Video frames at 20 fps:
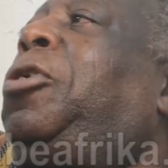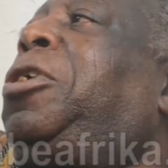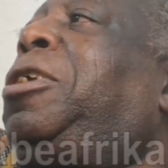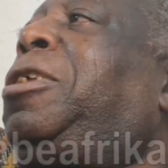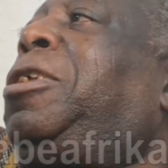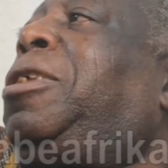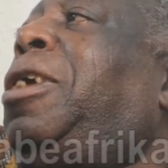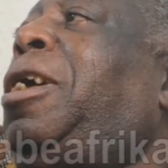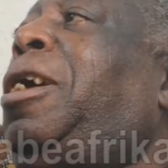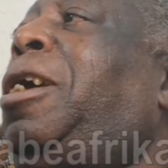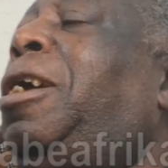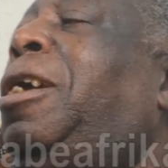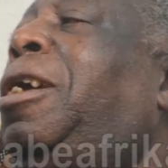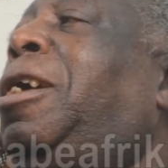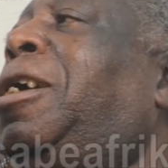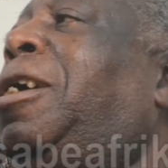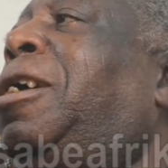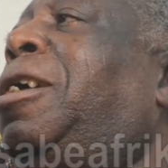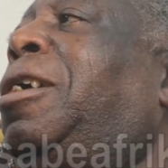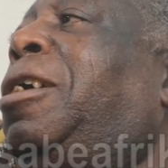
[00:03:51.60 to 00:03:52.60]
or it's
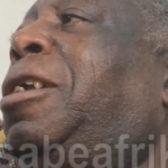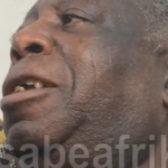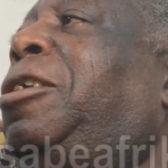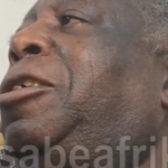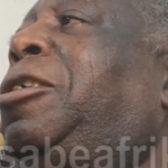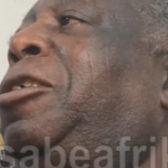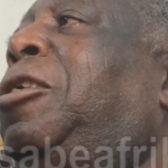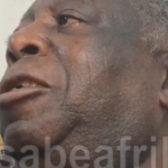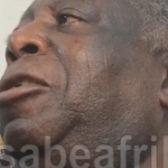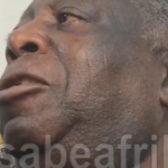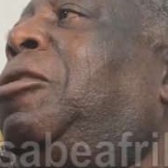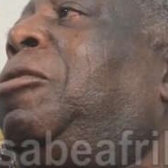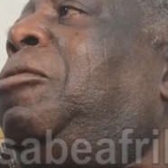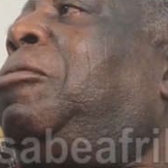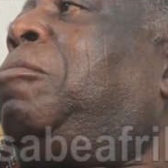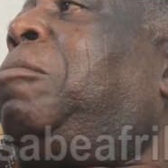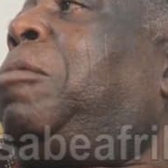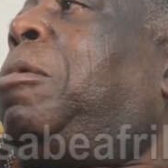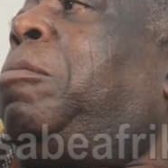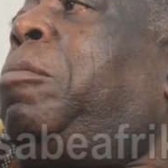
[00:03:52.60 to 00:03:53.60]

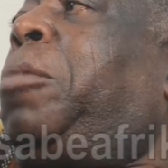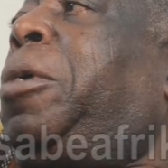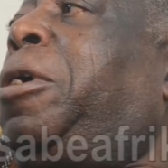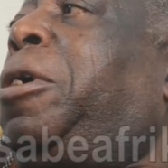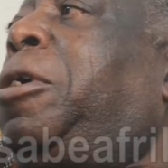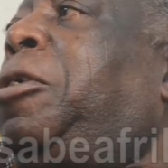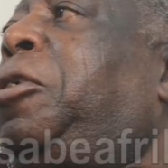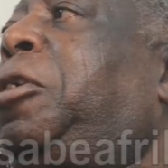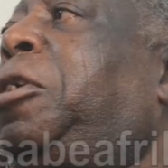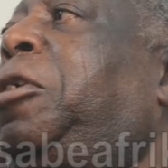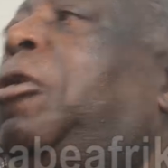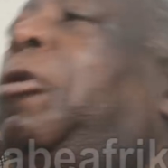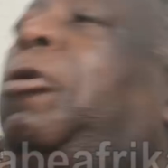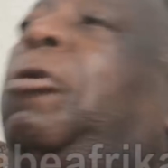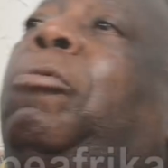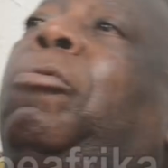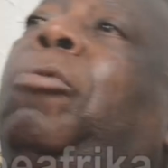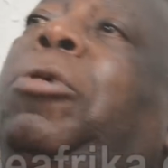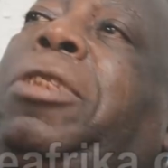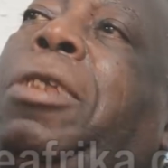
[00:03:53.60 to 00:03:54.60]
religion, bigotry
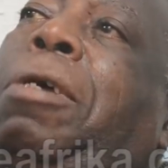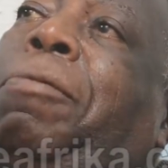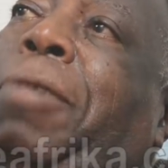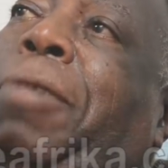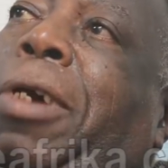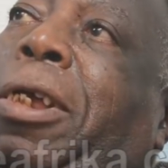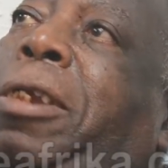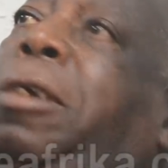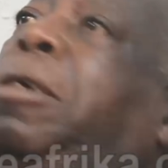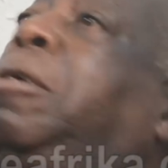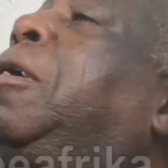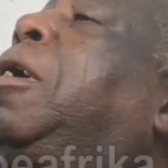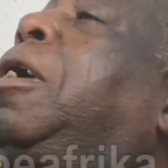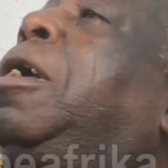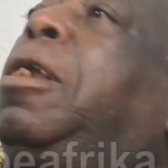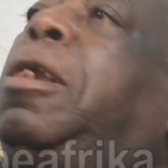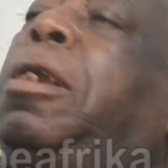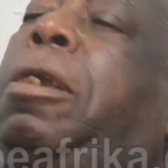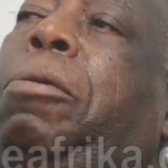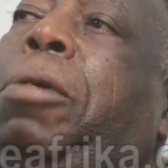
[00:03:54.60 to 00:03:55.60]
or whatever. They
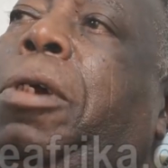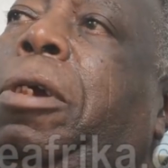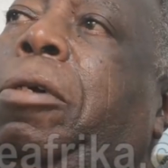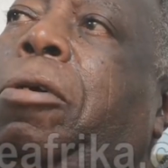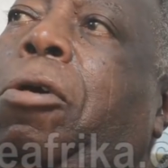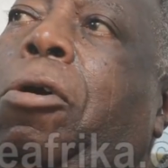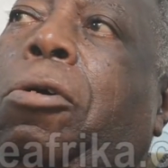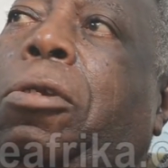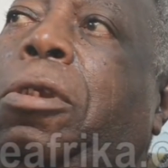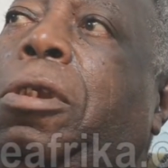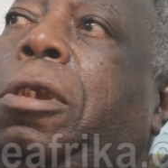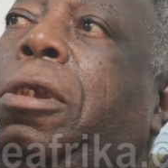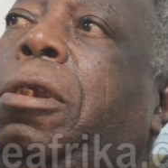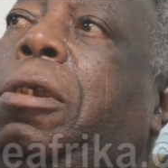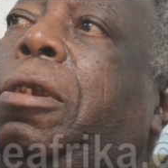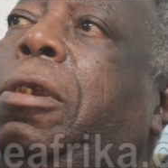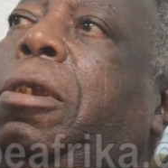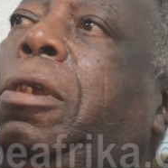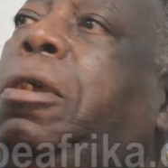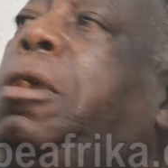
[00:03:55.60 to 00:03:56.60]
will call
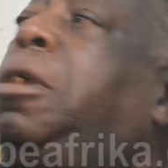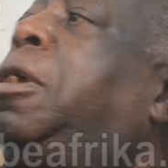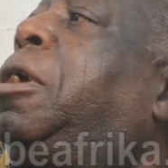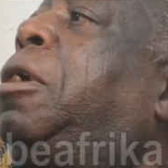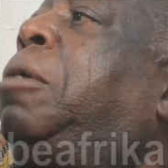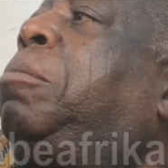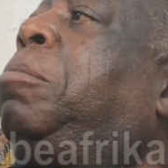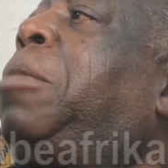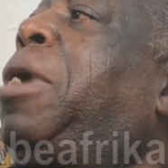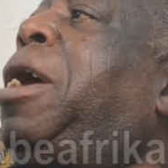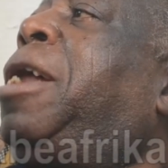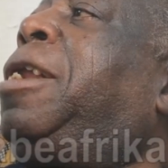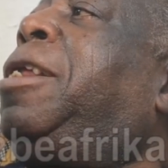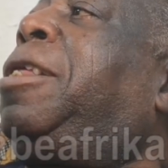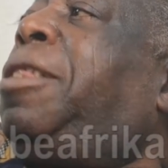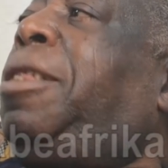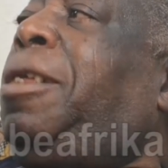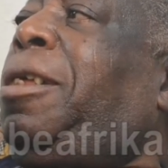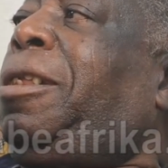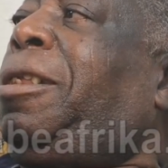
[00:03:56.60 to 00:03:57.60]
him
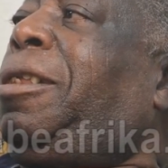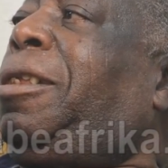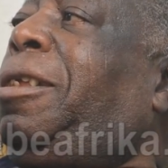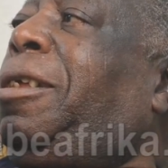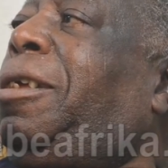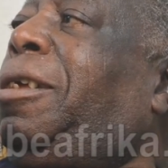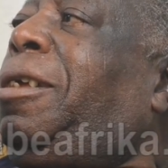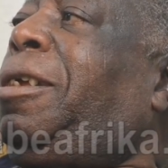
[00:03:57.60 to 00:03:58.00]
anything.